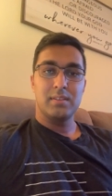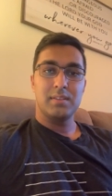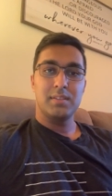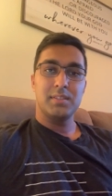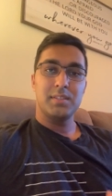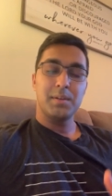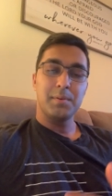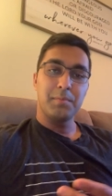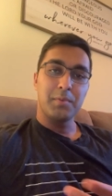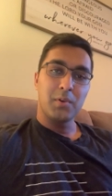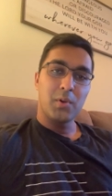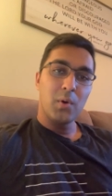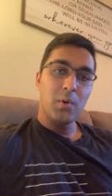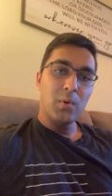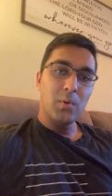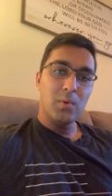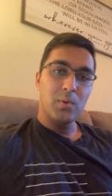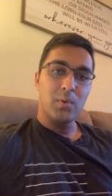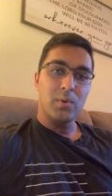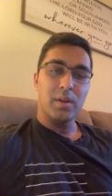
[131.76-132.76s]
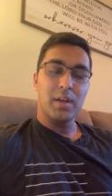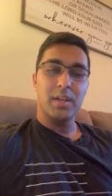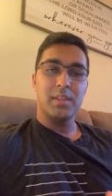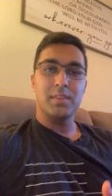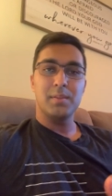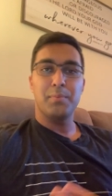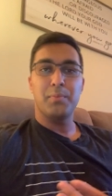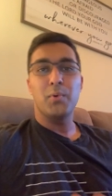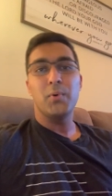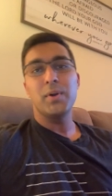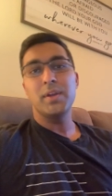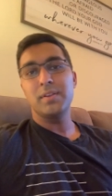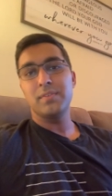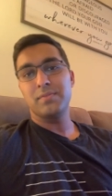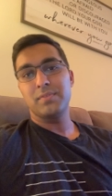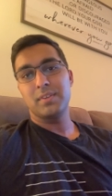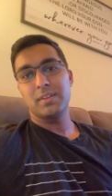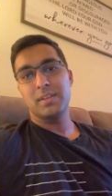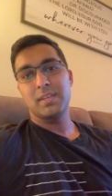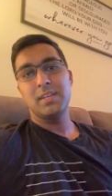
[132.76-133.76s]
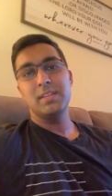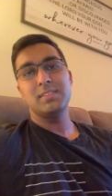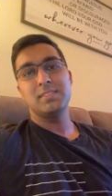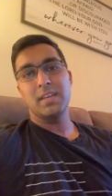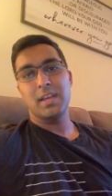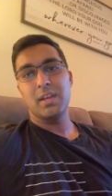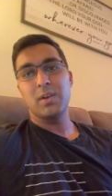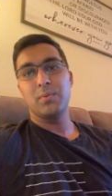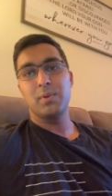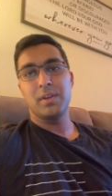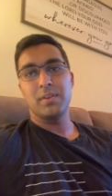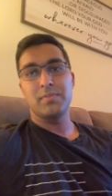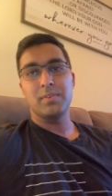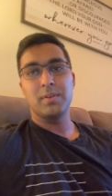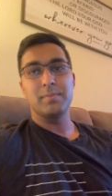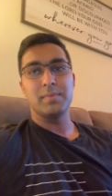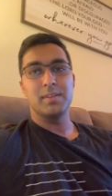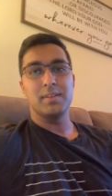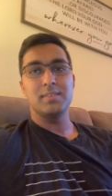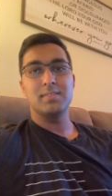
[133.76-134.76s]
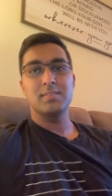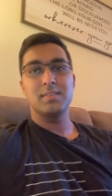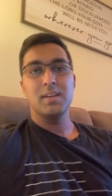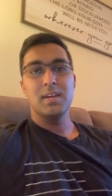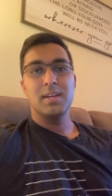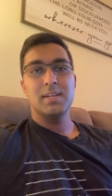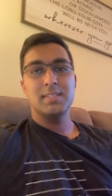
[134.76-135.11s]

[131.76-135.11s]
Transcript: The goal and the key takeaway from this